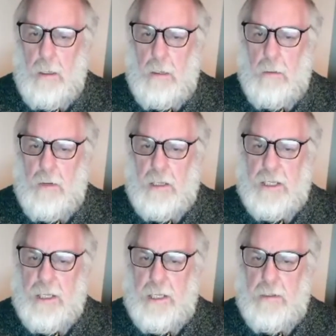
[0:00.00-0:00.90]

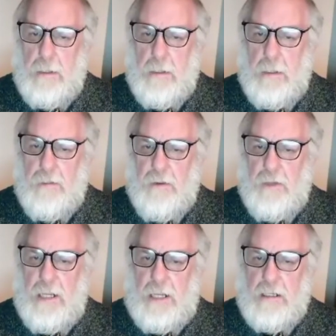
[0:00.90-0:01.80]
Writing in the
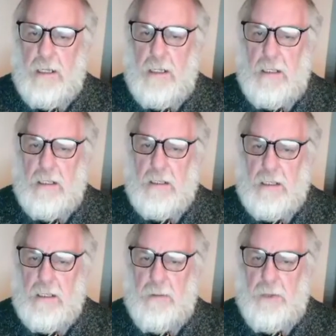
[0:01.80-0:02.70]
first letter to
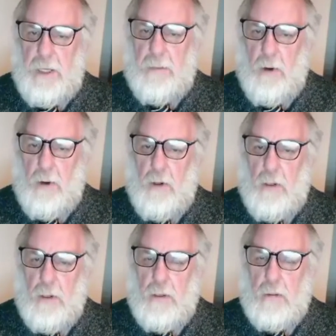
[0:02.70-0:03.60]
Timothy,
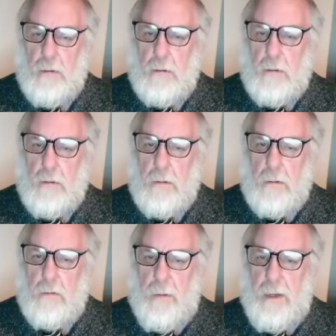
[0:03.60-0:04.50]
Paul
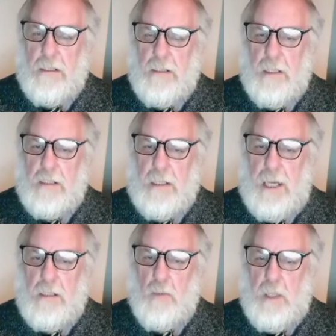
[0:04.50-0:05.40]
reminds us
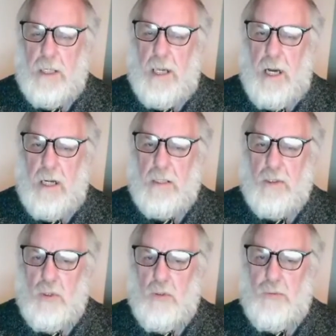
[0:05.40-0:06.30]
that we are
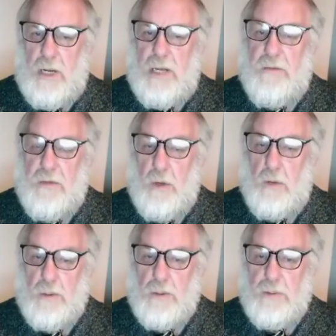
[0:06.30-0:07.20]
to pray for
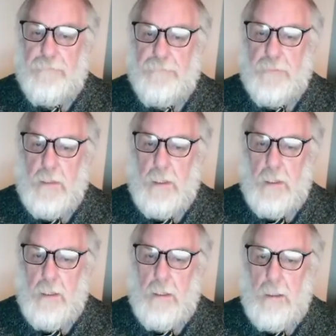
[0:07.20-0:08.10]
those
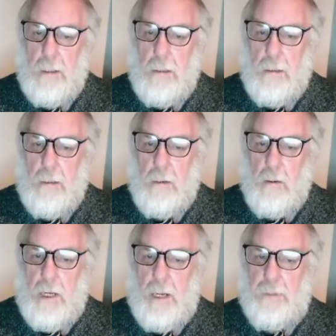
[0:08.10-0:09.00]

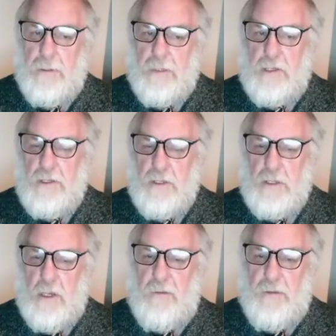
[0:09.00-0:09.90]
who are in
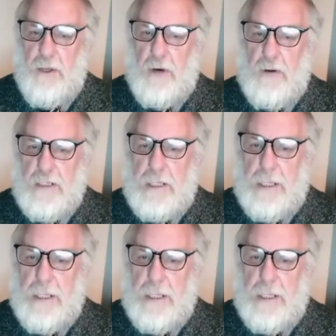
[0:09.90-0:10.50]
positions of authority.